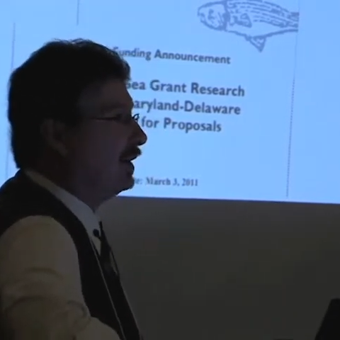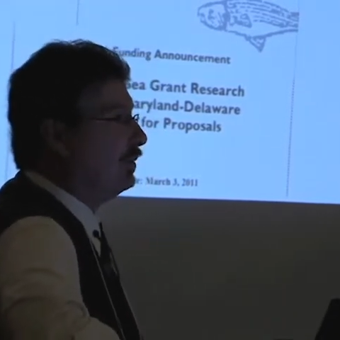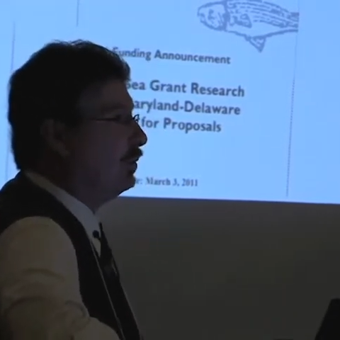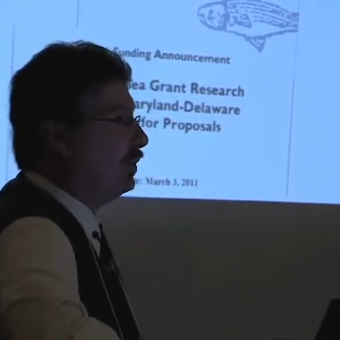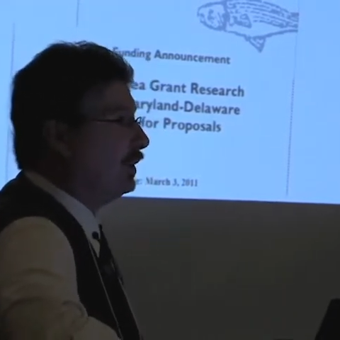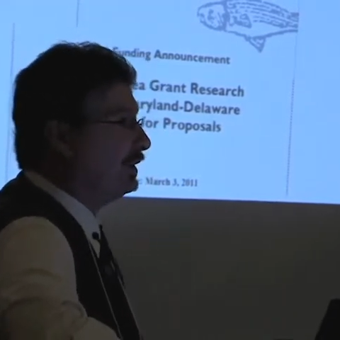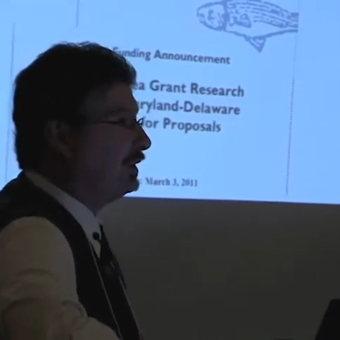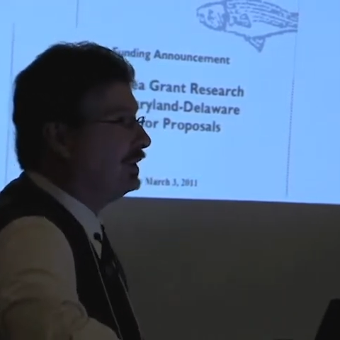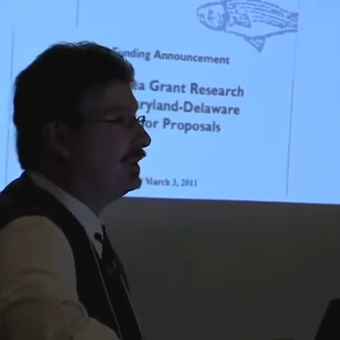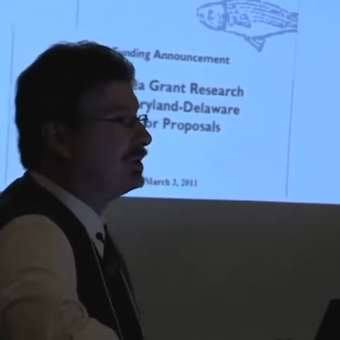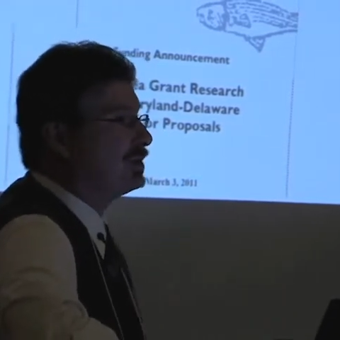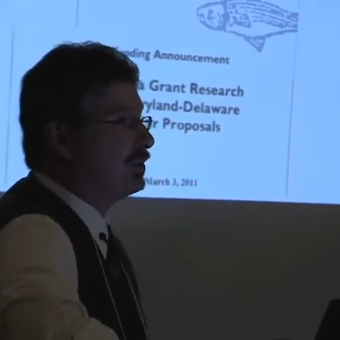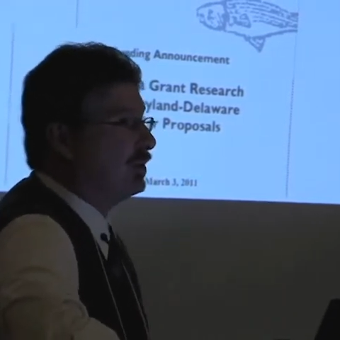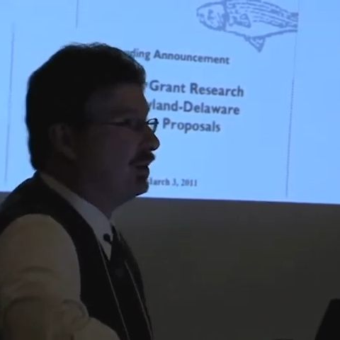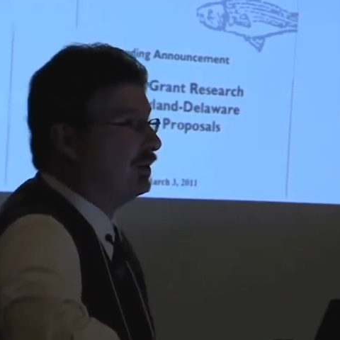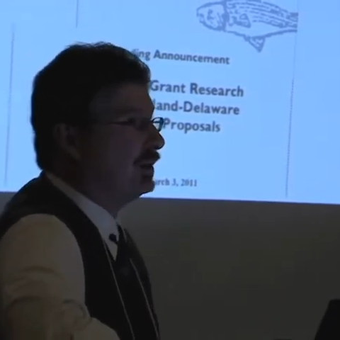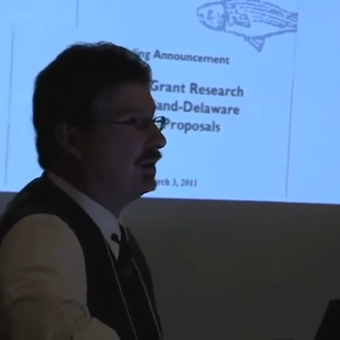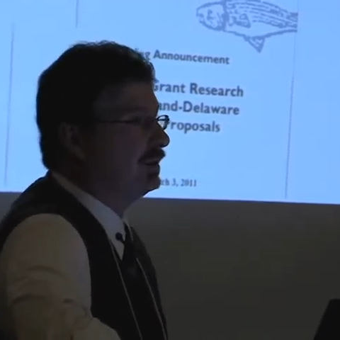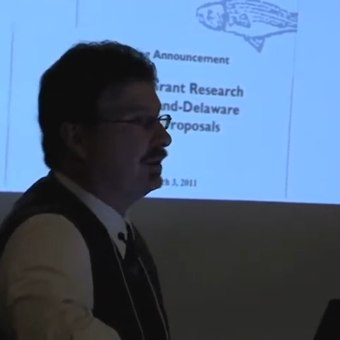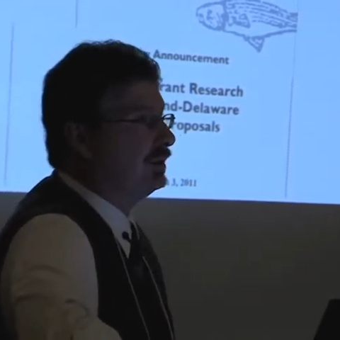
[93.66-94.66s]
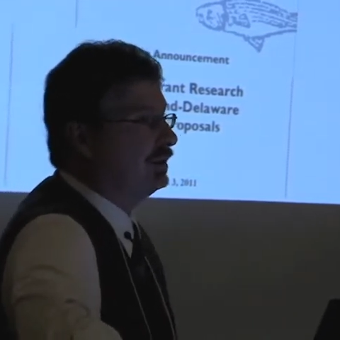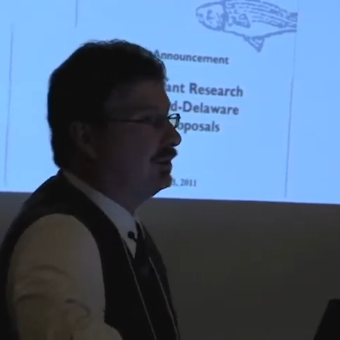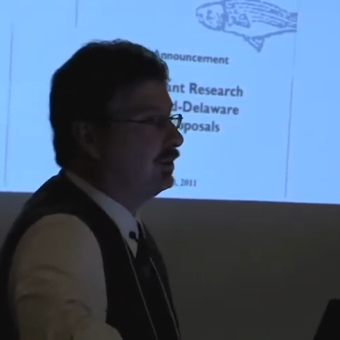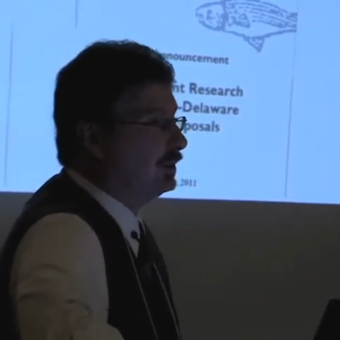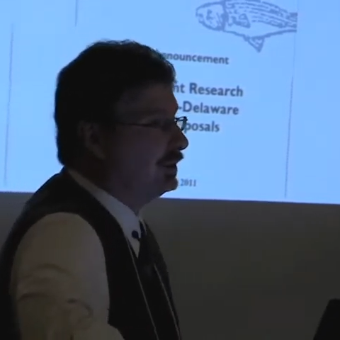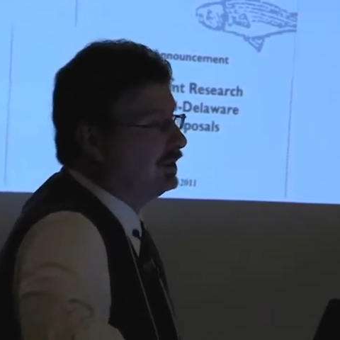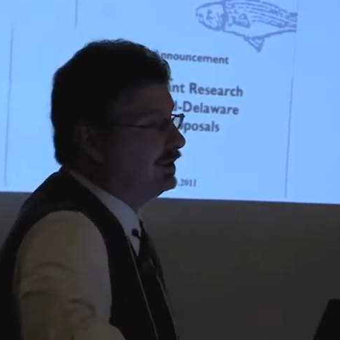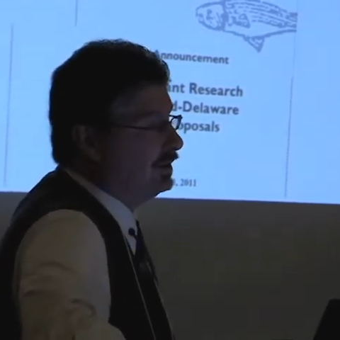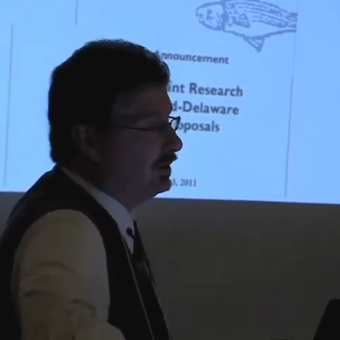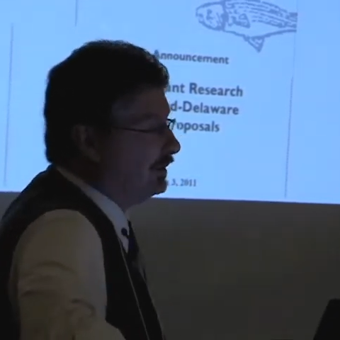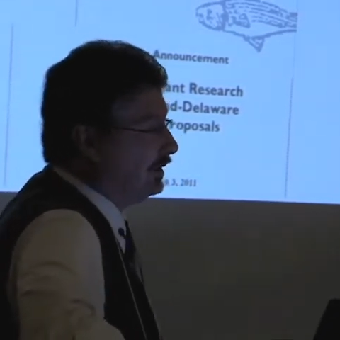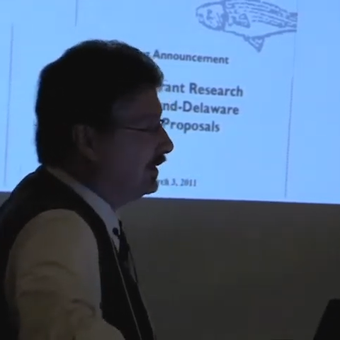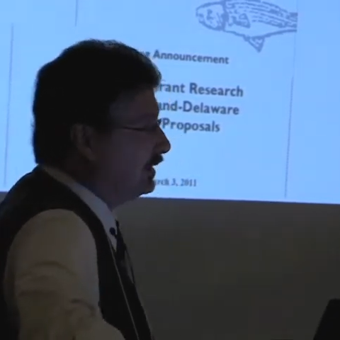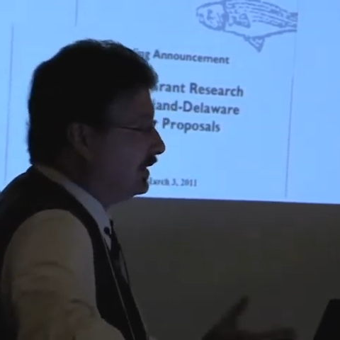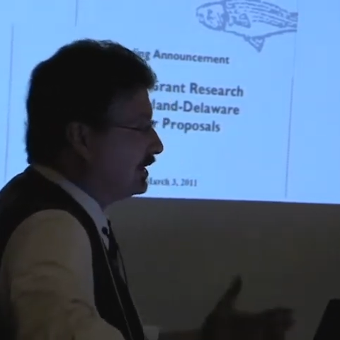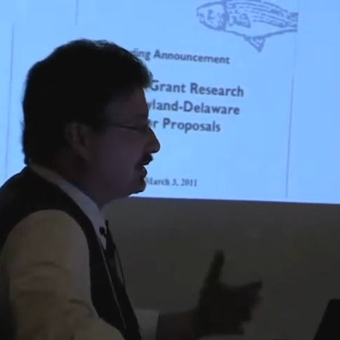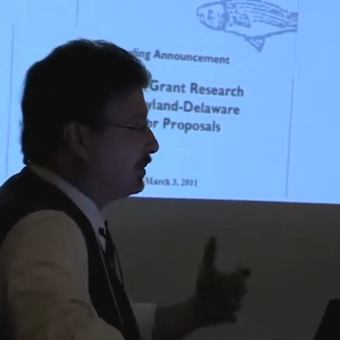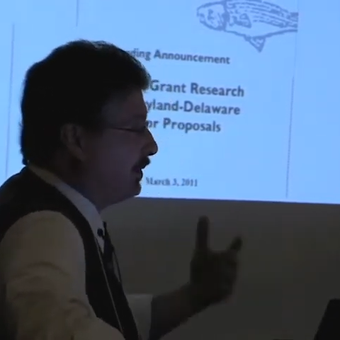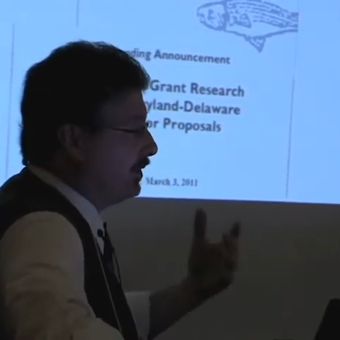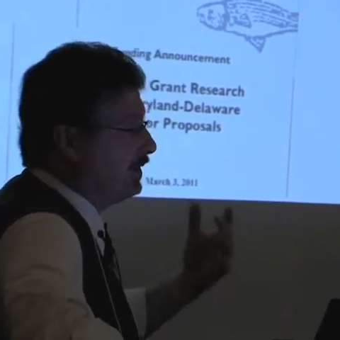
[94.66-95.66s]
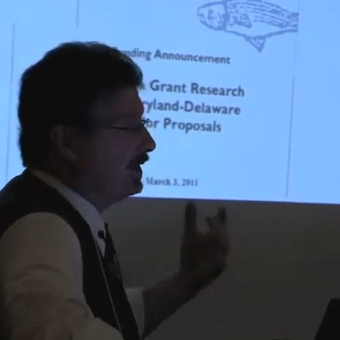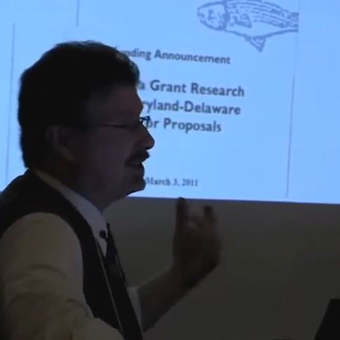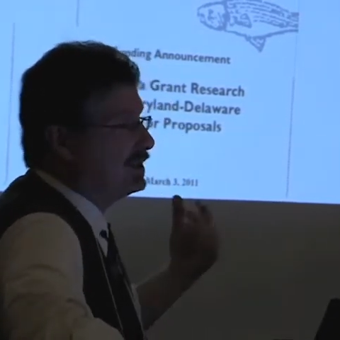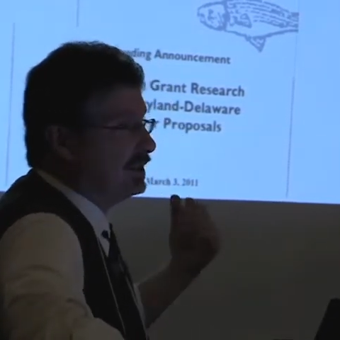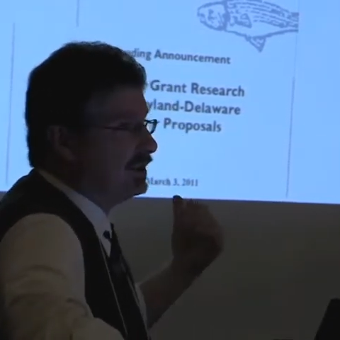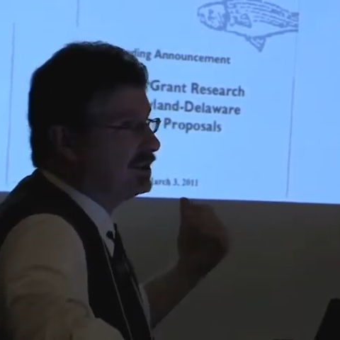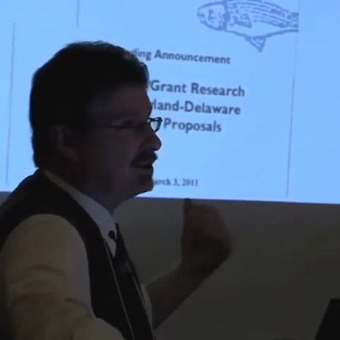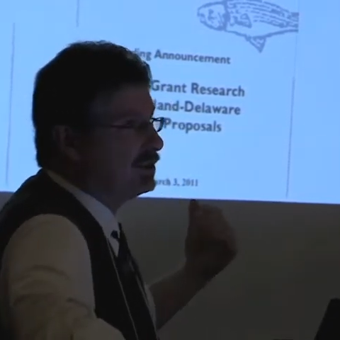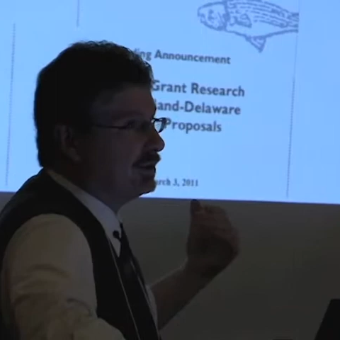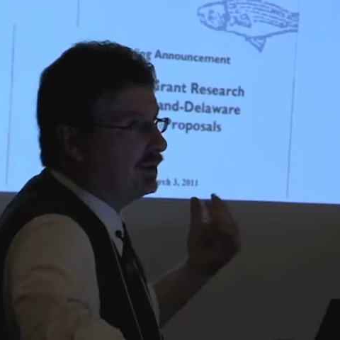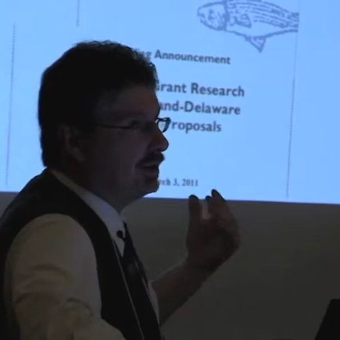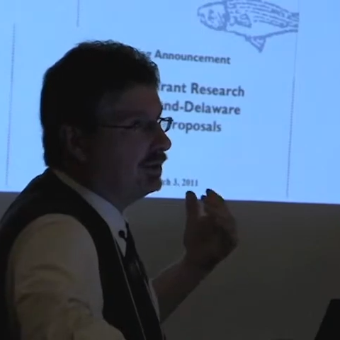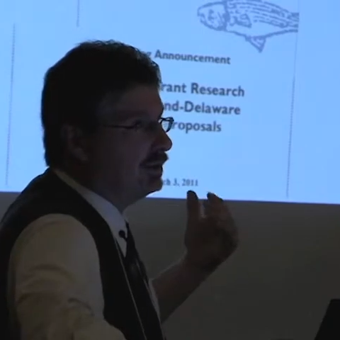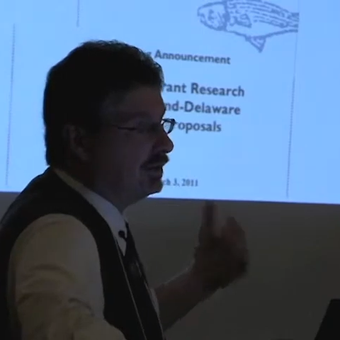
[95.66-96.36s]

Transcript: on what the experience is